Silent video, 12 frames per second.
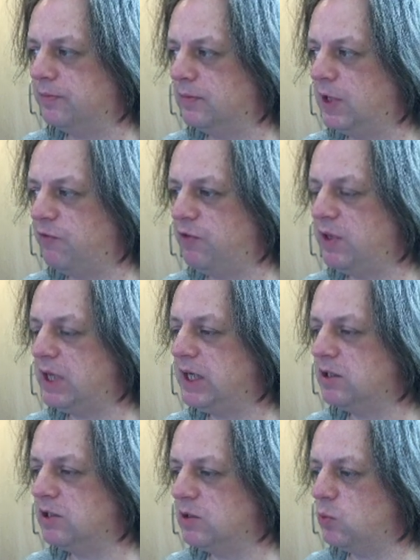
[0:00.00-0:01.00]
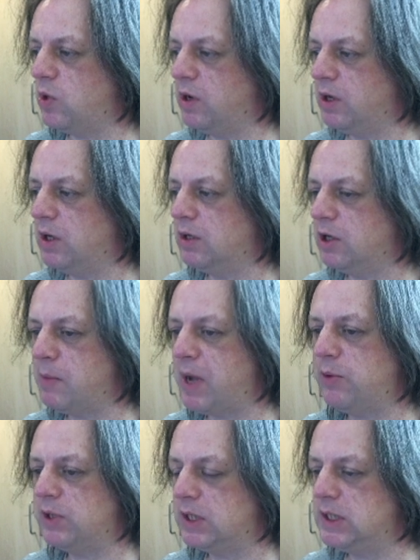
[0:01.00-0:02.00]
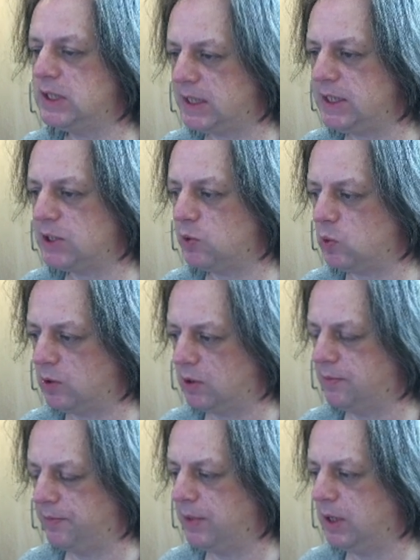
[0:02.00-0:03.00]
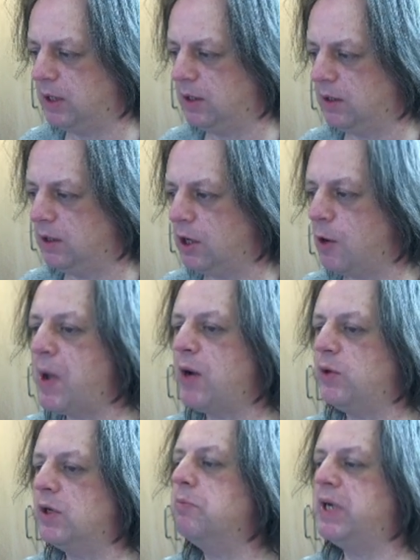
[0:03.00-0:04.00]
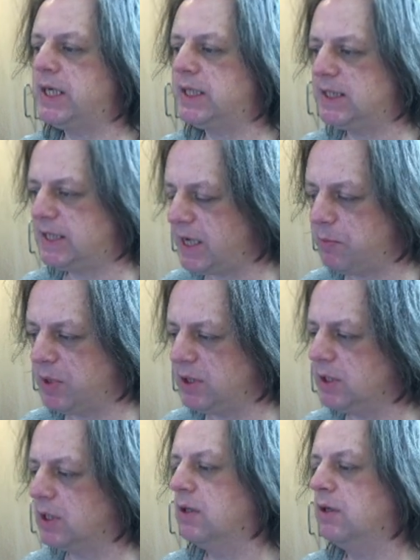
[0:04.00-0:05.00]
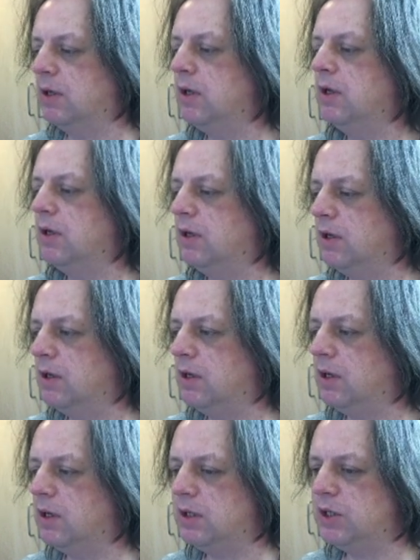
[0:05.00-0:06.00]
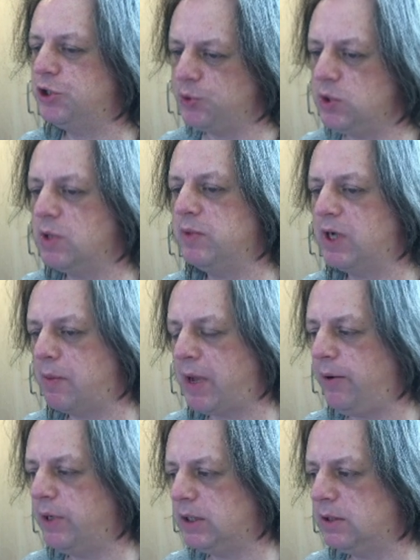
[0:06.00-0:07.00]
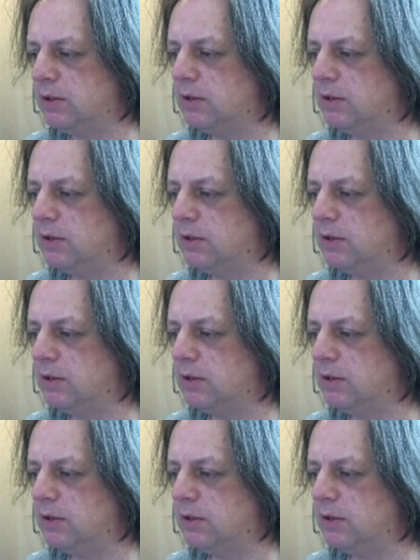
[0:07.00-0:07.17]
If the thing doesn't work, come out and say so. Come out and make a statement and do something about it.